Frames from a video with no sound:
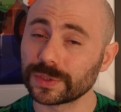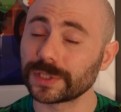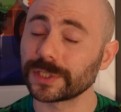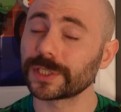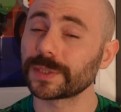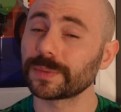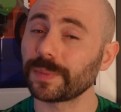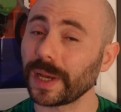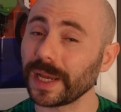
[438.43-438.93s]

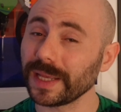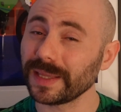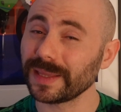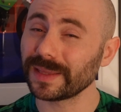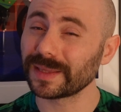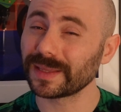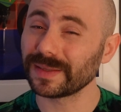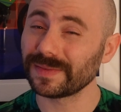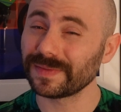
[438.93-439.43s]
despite
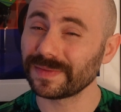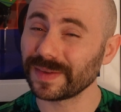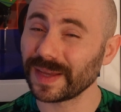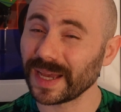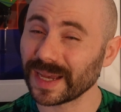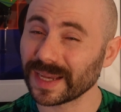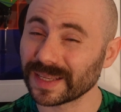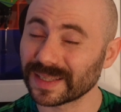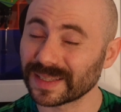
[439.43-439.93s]
the
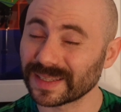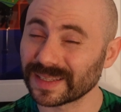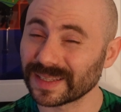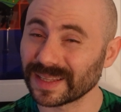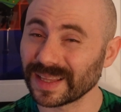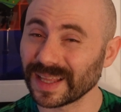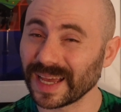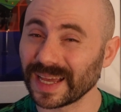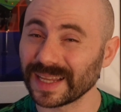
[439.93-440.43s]
fact
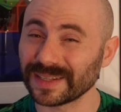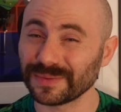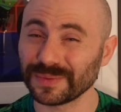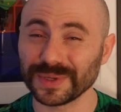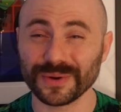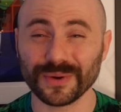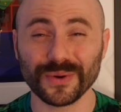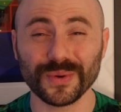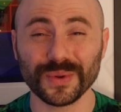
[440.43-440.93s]
that
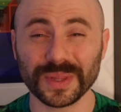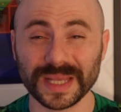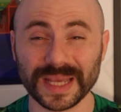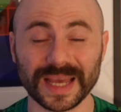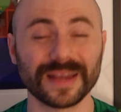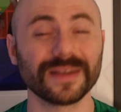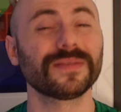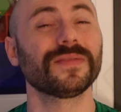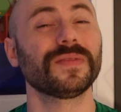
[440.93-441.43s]
we only
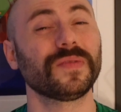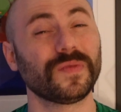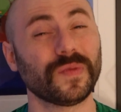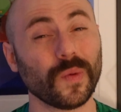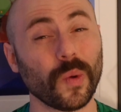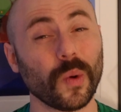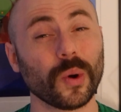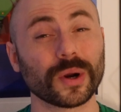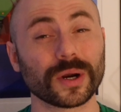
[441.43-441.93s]
had
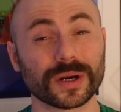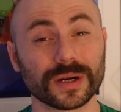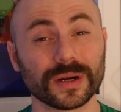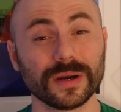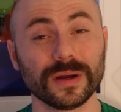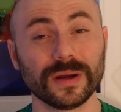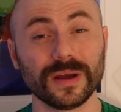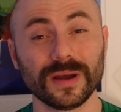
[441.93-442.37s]
4